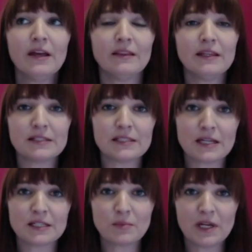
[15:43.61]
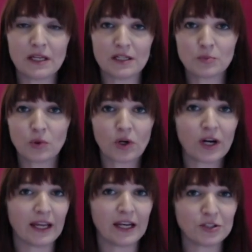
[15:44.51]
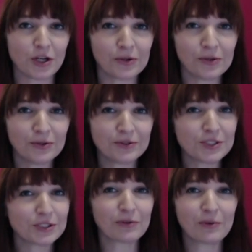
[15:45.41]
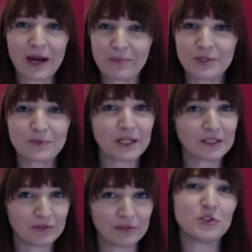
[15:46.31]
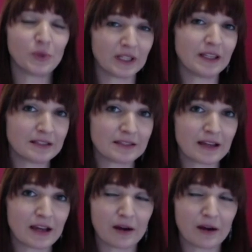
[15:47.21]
The assessment is more anecdotal, just from my perspective of doing this